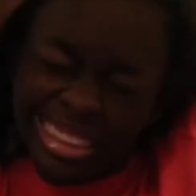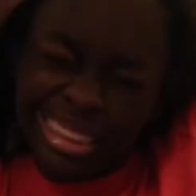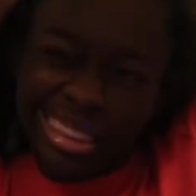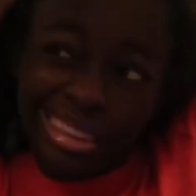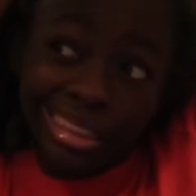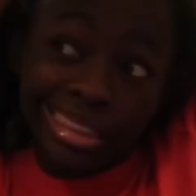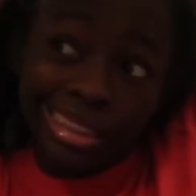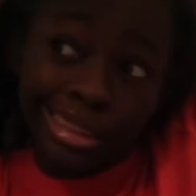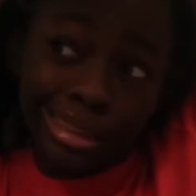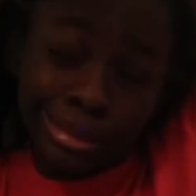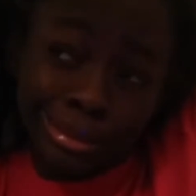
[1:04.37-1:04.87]
it
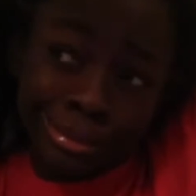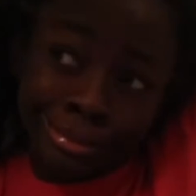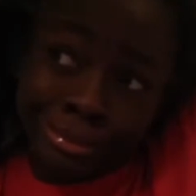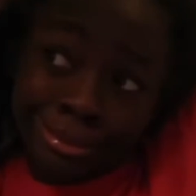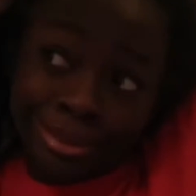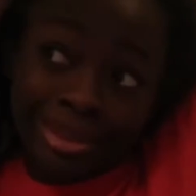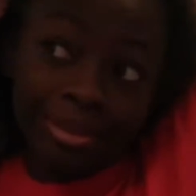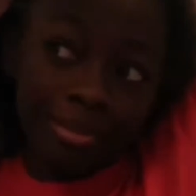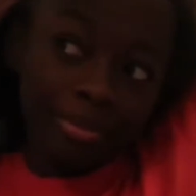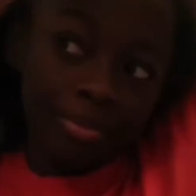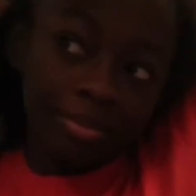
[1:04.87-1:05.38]

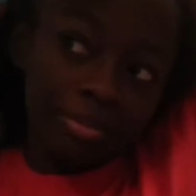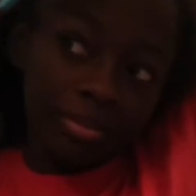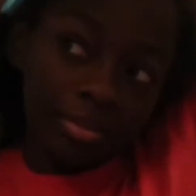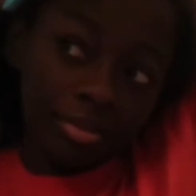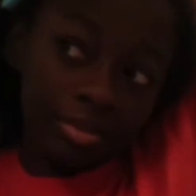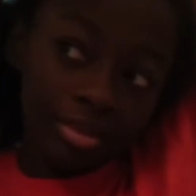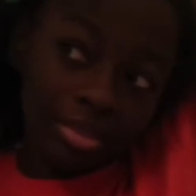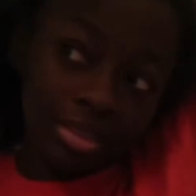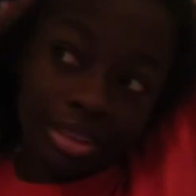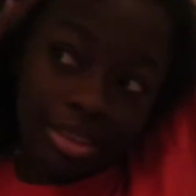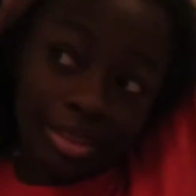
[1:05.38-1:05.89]
to
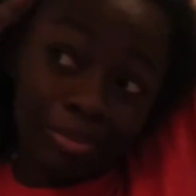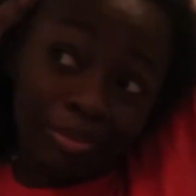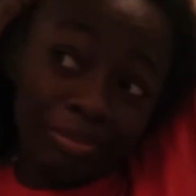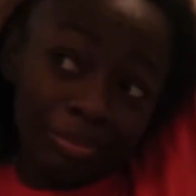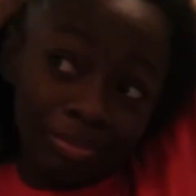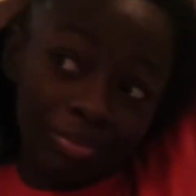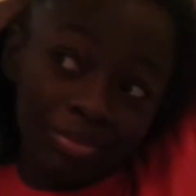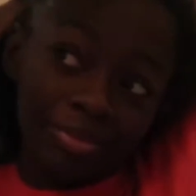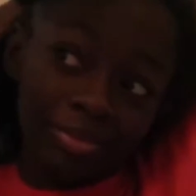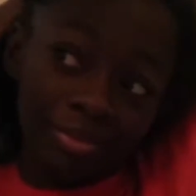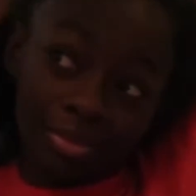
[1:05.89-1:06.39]
form and
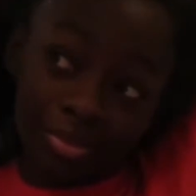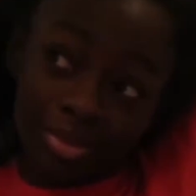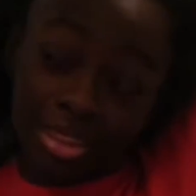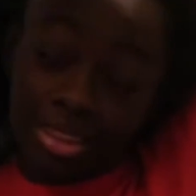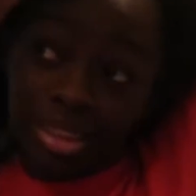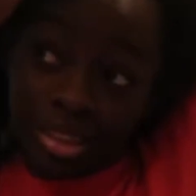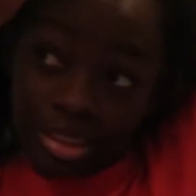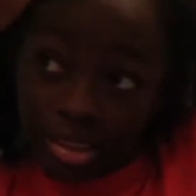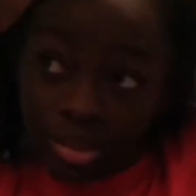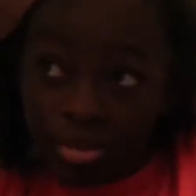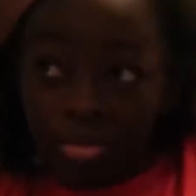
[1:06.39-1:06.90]
slick
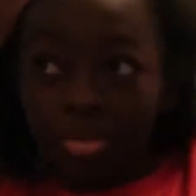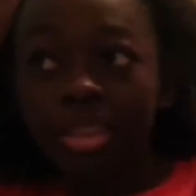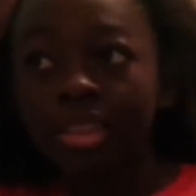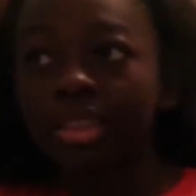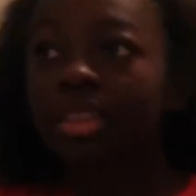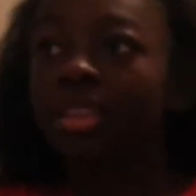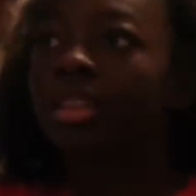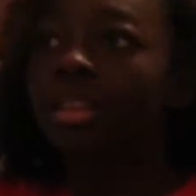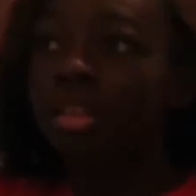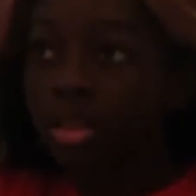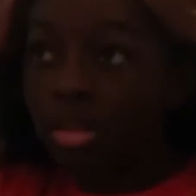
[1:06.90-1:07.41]
it.
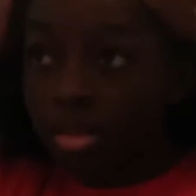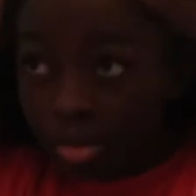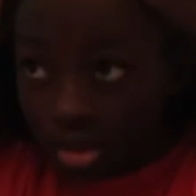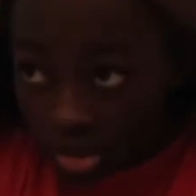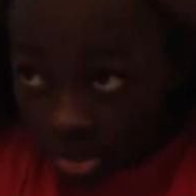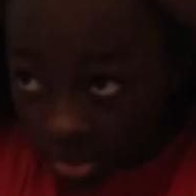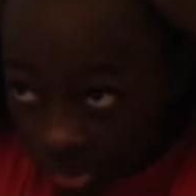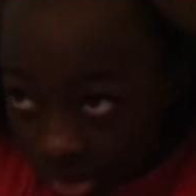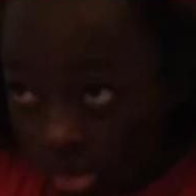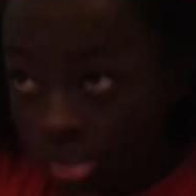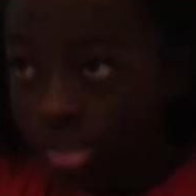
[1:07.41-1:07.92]
Well, to
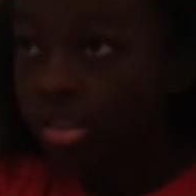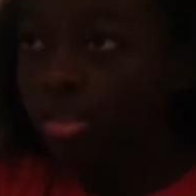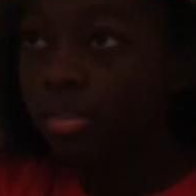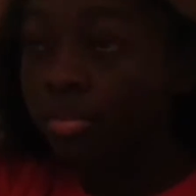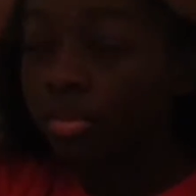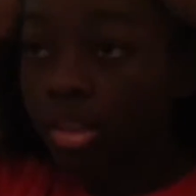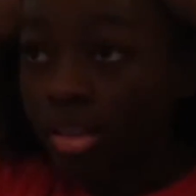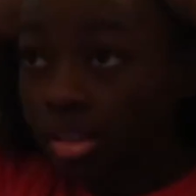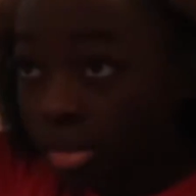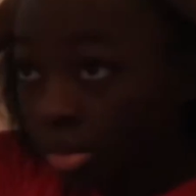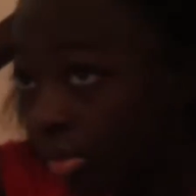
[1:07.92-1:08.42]
basically
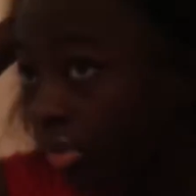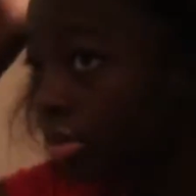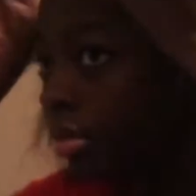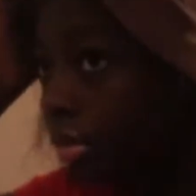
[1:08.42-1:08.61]
form